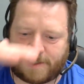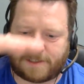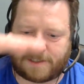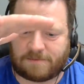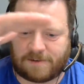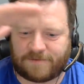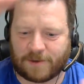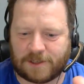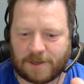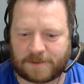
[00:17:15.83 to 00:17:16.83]
It
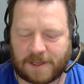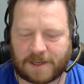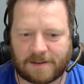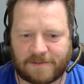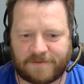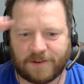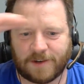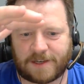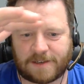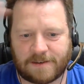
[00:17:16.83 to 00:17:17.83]
folds up to like a
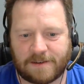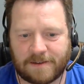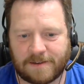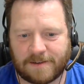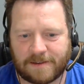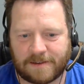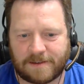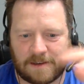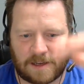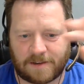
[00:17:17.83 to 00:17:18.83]
foot,
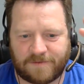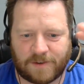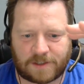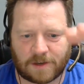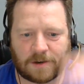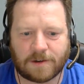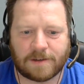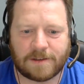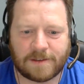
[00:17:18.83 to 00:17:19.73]
like a foot tall.